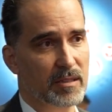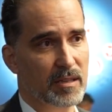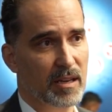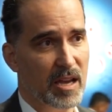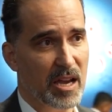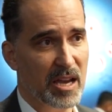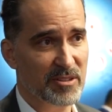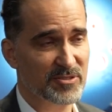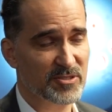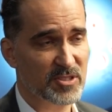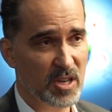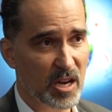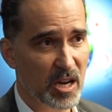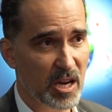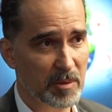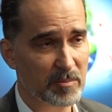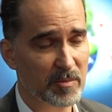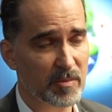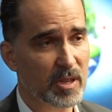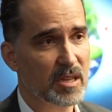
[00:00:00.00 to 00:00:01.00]

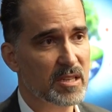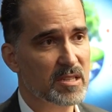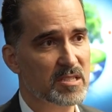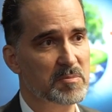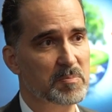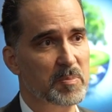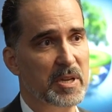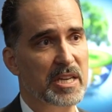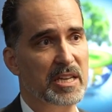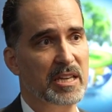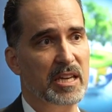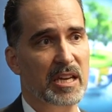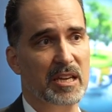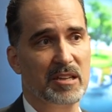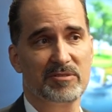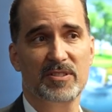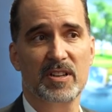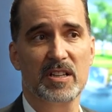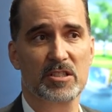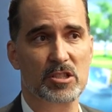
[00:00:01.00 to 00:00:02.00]
lifetime,
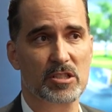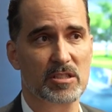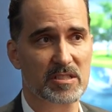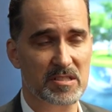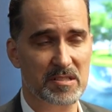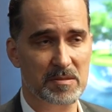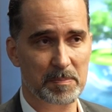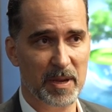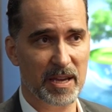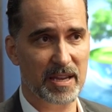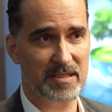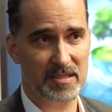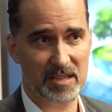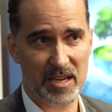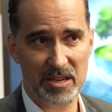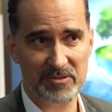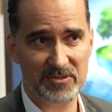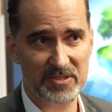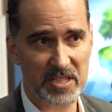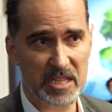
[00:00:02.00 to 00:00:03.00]
speaking functional space
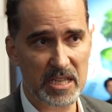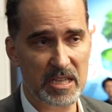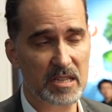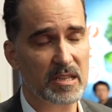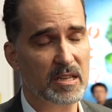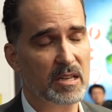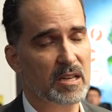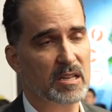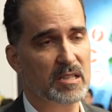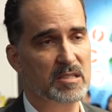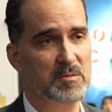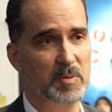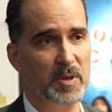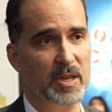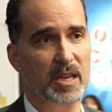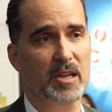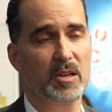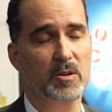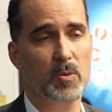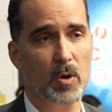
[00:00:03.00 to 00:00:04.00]
safety,
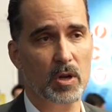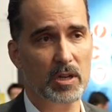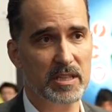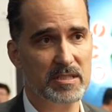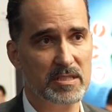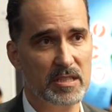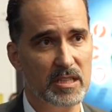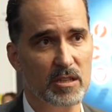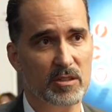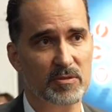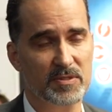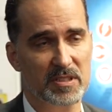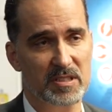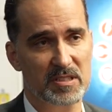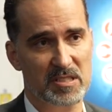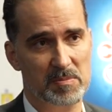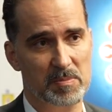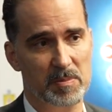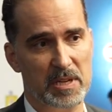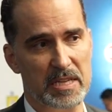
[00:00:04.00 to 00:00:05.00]
speaking quality of the
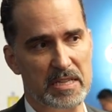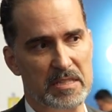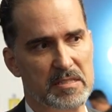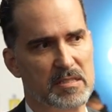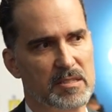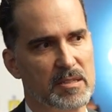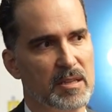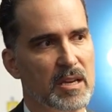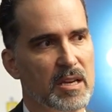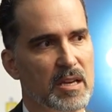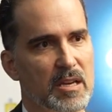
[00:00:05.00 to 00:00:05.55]
displays.